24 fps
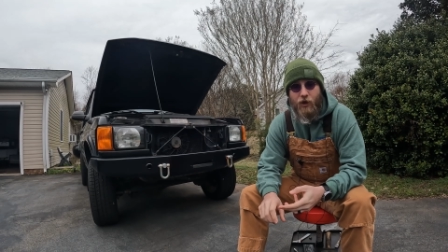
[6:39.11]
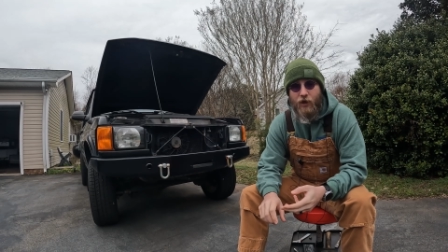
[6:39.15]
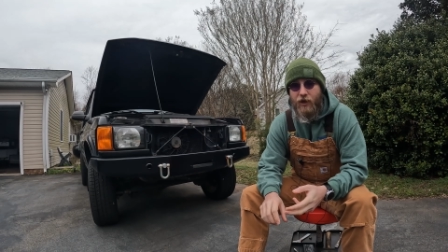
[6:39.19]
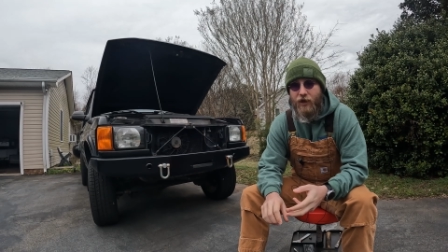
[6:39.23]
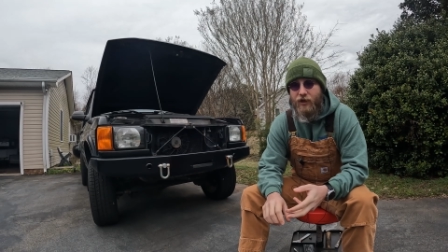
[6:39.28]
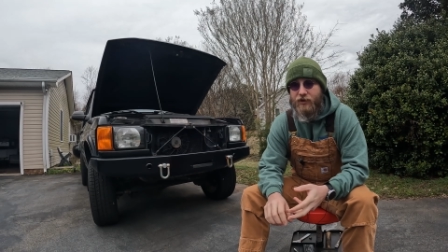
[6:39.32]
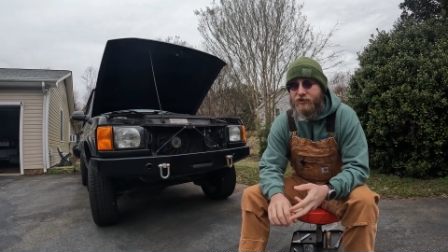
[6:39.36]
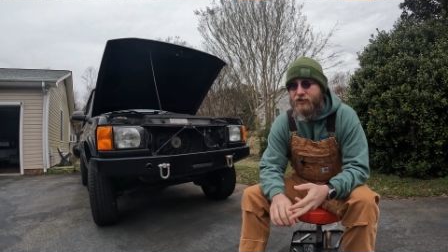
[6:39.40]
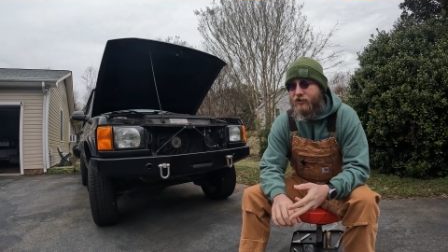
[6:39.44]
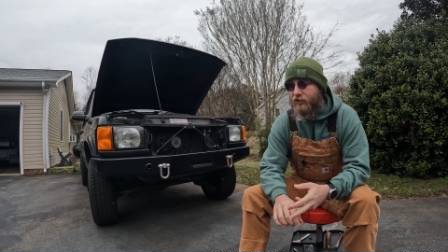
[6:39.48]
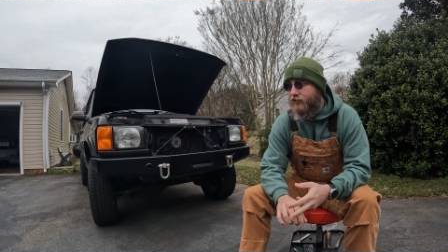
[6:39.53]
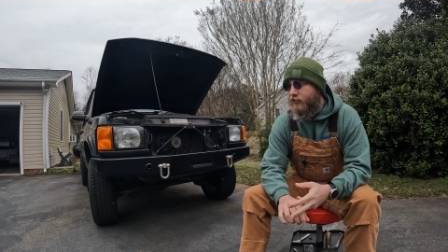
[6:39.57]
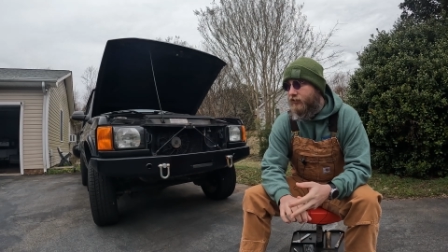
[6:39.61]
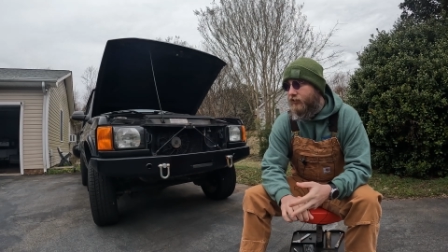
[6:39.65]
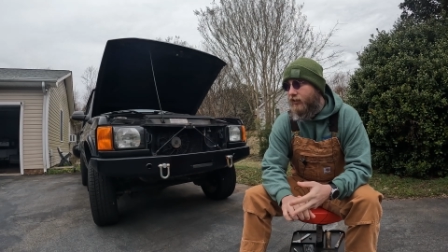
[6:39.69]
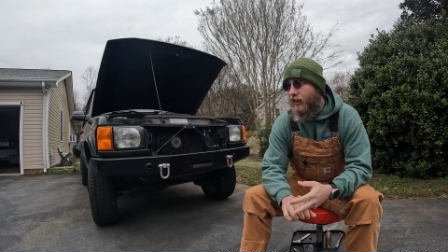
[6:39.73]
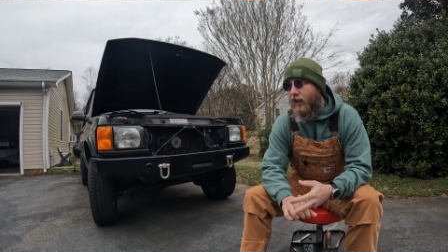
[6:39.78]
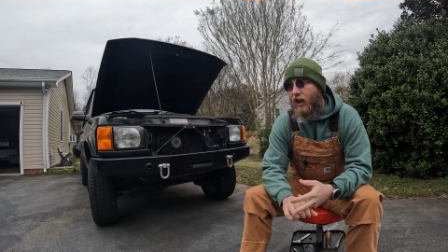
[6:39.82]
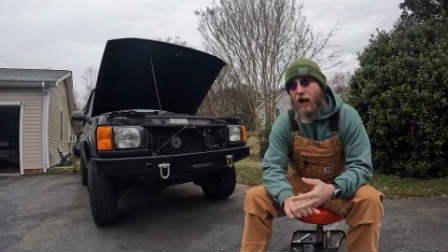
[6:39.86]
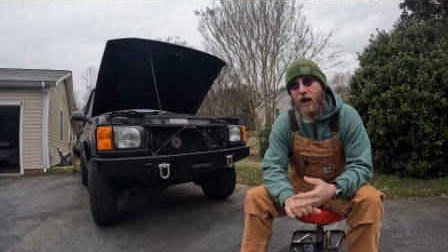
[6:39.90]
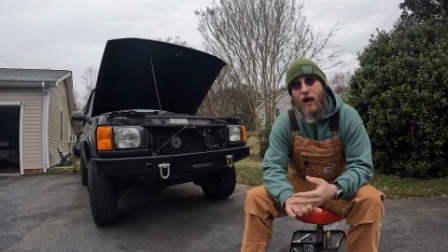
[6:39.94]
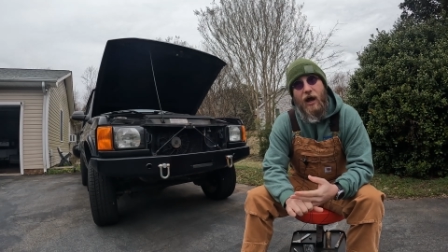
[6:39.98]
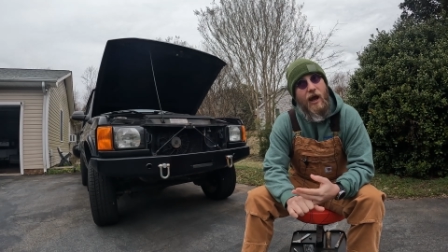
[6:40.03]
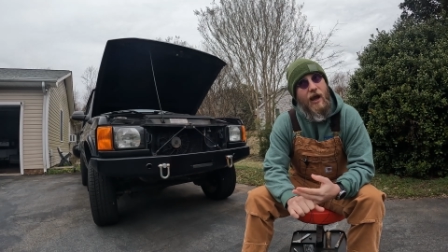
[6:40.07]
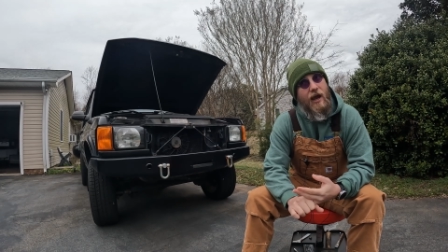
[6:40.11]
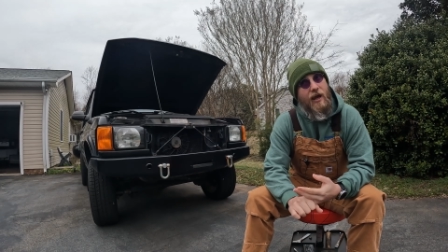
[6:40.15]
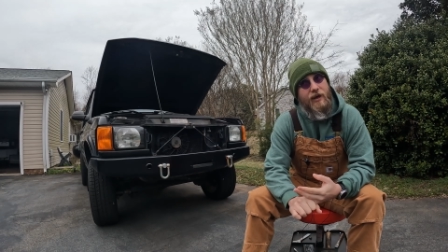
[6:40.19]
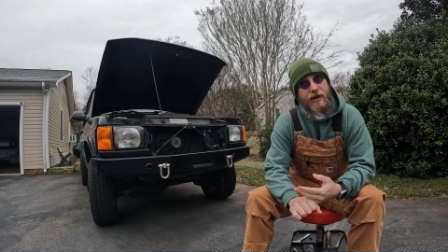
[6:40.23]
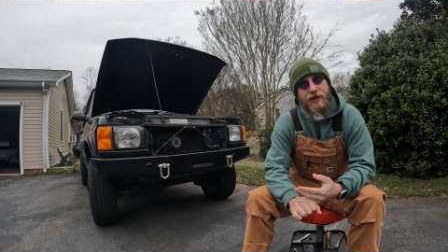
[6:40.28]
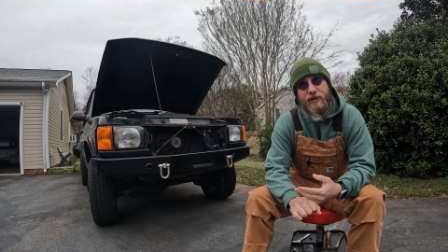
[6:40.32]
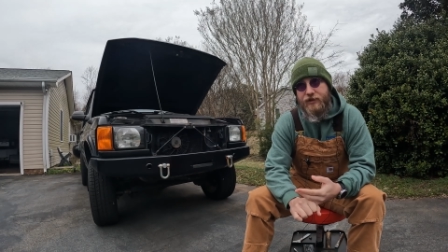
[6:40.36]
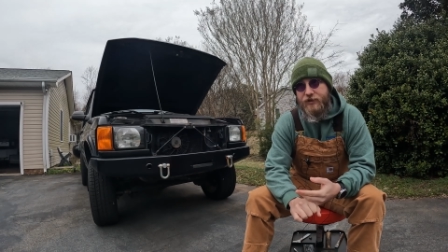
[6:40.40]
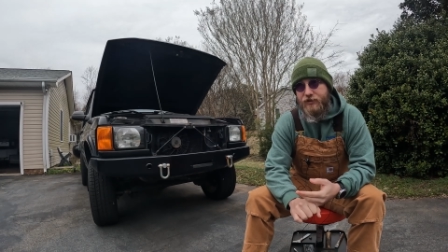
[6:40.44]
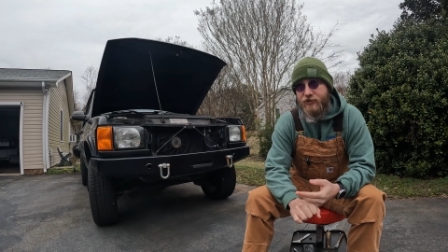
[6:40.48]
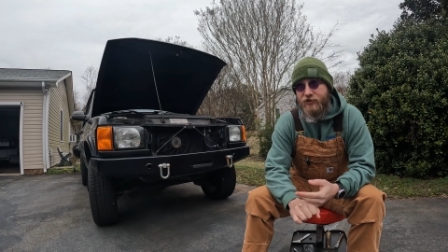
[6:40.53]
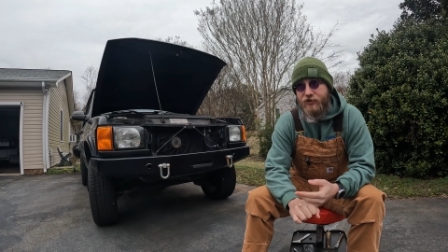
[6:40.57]
It's a lot
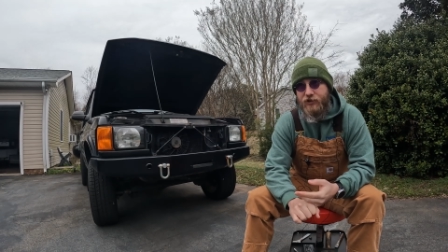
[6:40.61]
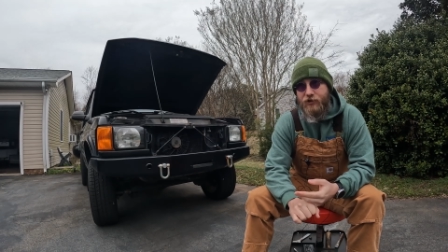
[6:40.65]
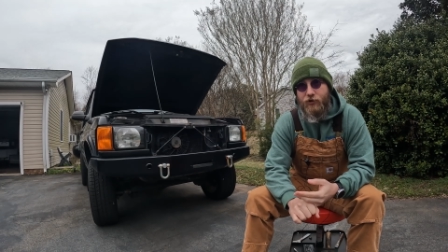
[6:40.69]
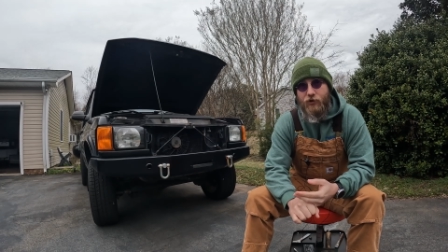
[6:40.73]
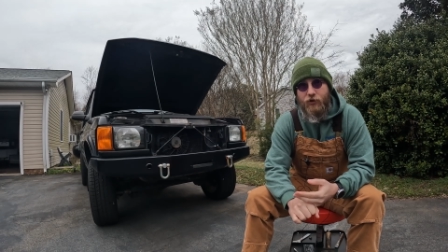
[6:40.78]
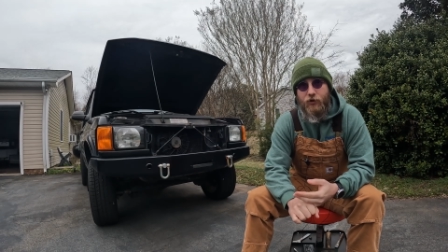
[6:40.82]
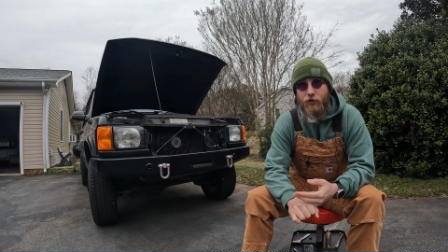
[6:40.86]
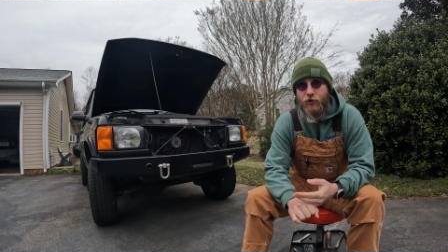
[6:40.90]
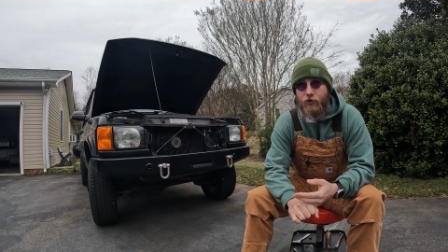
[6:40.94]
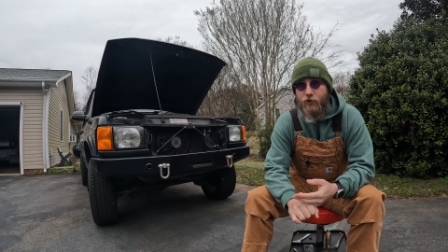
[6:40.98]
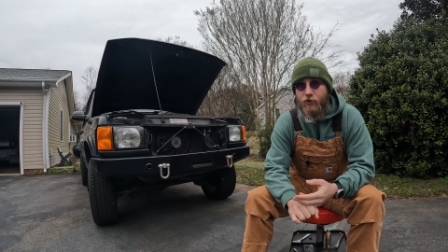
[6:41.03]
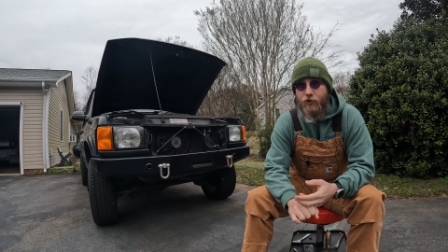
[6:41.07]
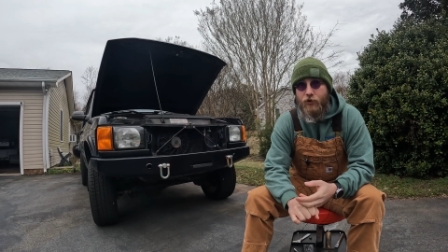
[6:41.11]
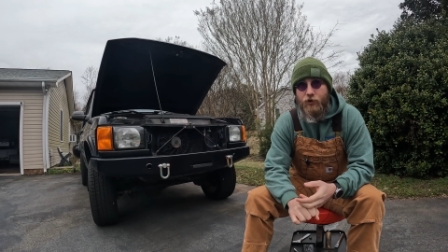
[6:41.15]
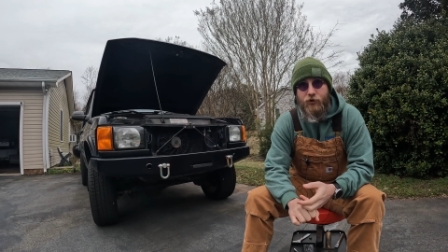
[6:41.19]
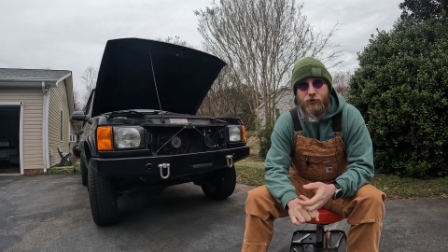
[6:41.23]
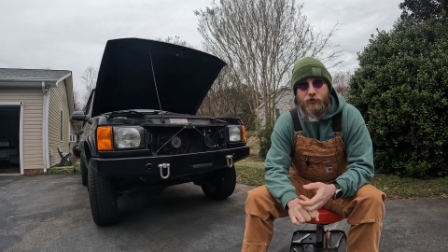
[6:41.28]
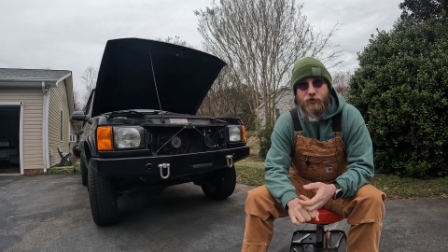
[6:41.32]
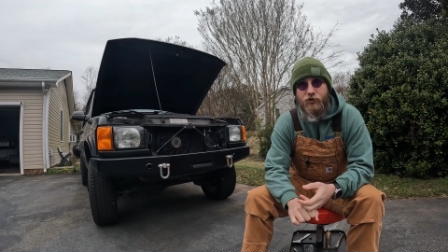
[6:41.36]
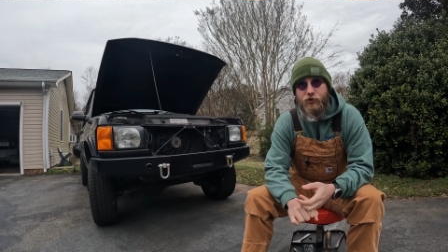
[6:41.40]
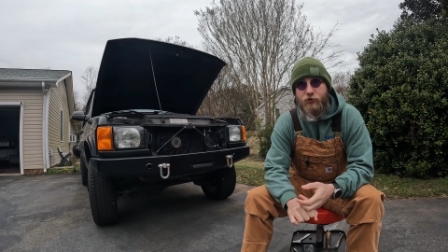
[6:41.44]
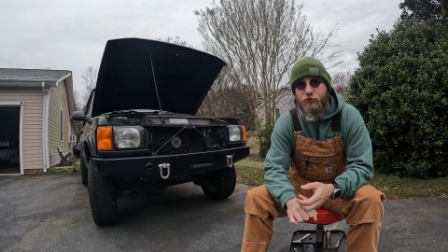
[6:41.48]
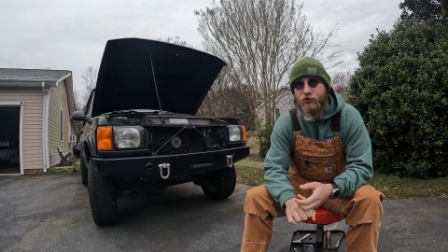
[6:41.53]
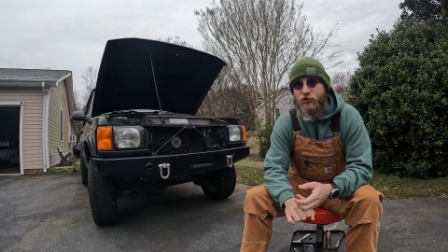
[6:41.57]
easier to